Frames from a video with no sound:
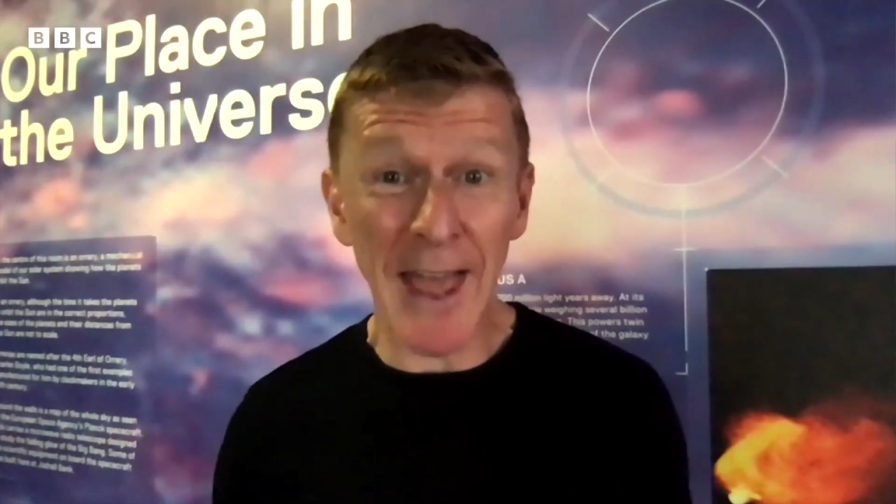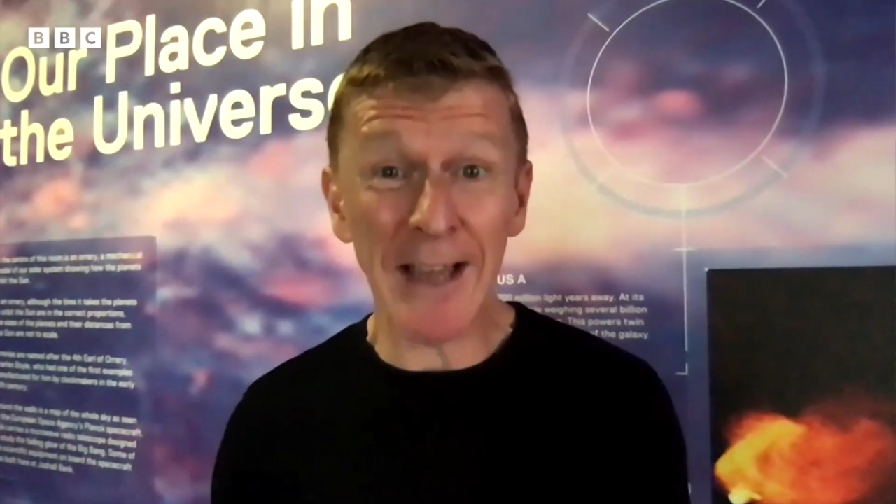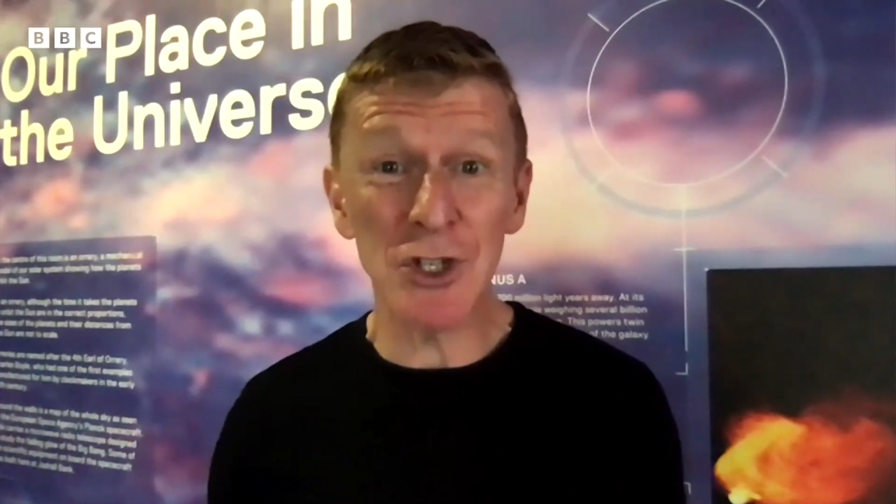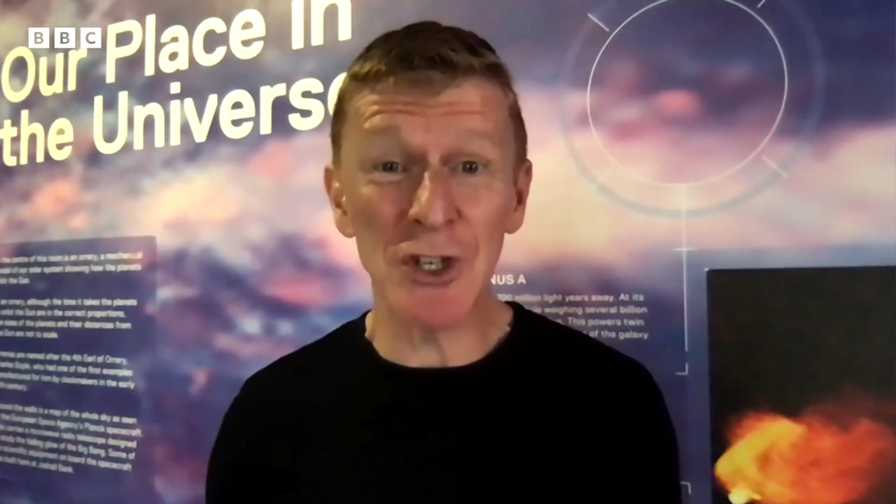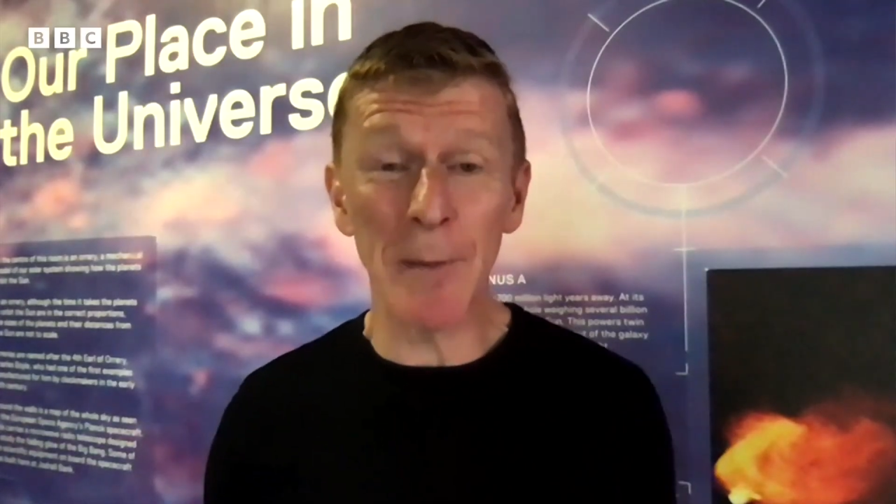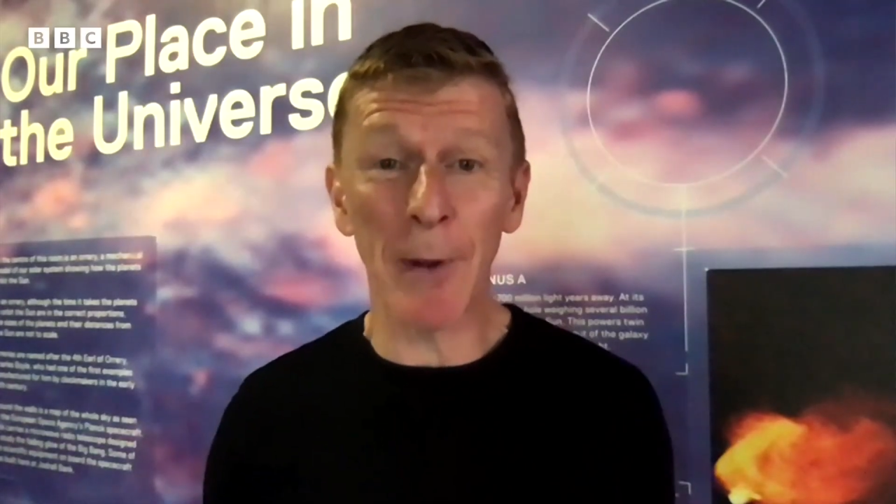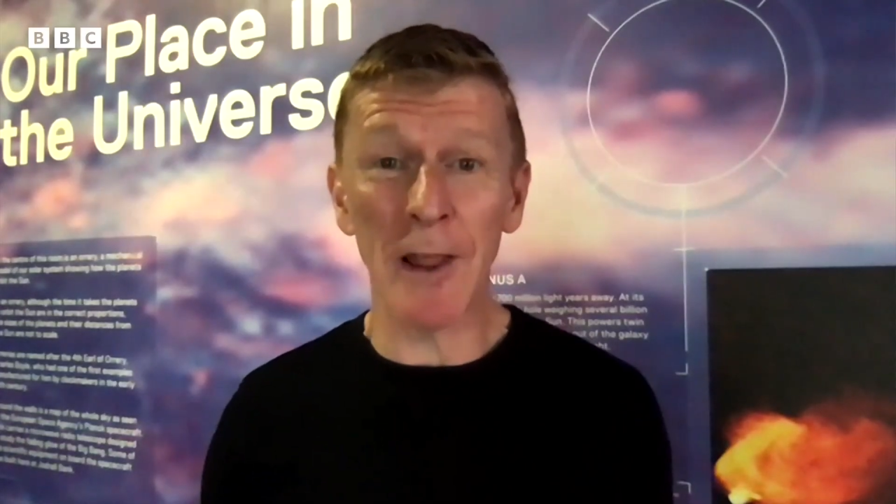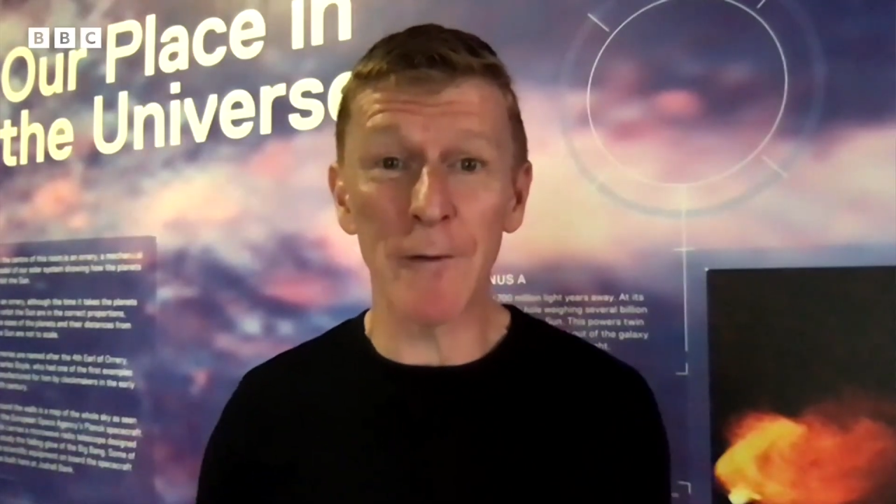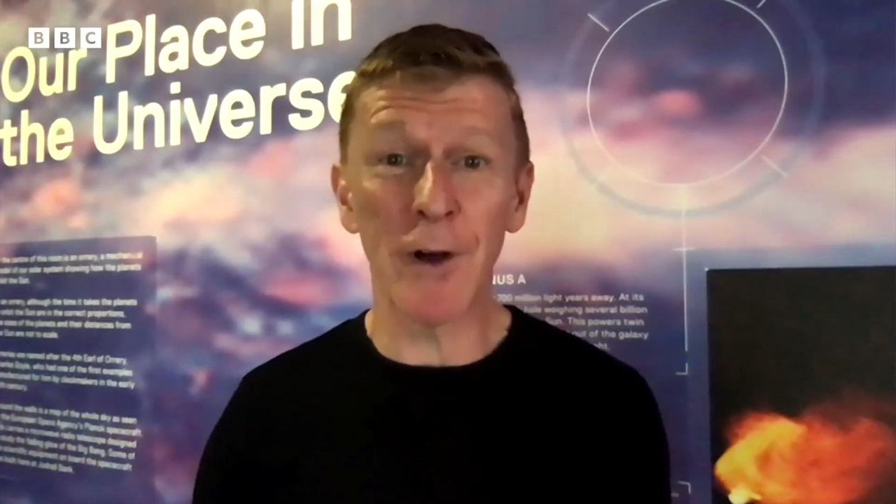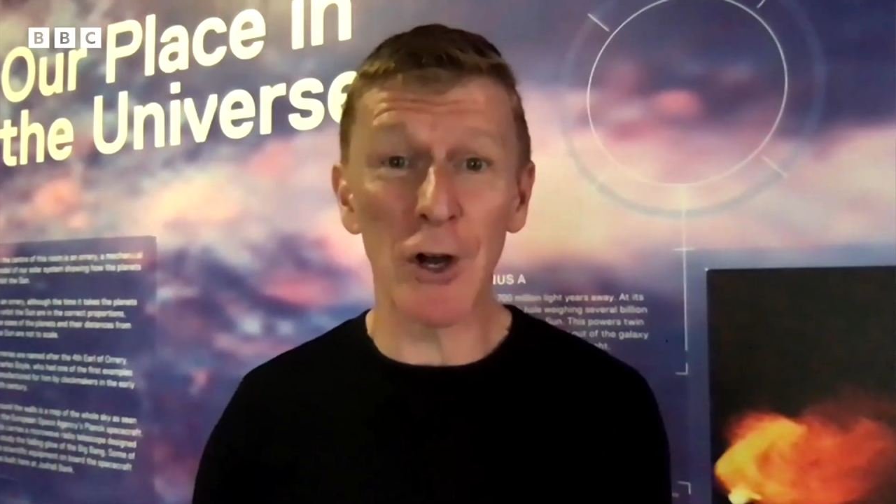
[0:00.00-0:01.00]
next year by
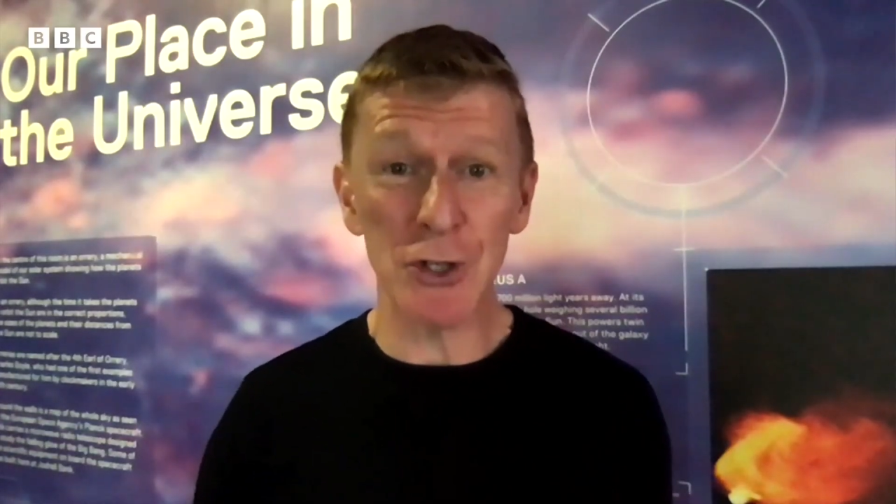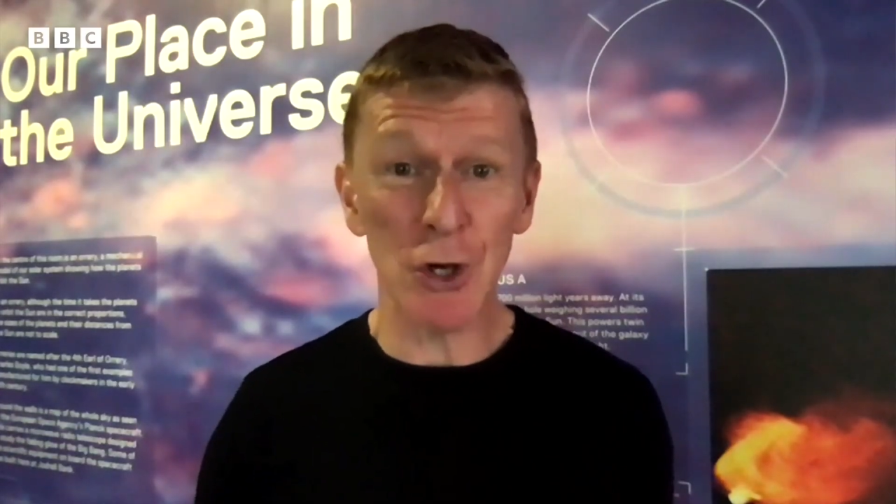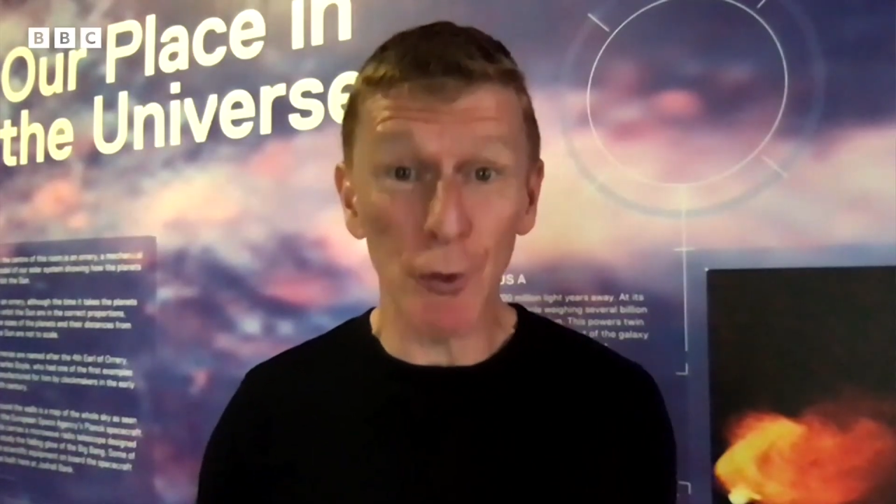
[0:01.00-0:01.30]
the first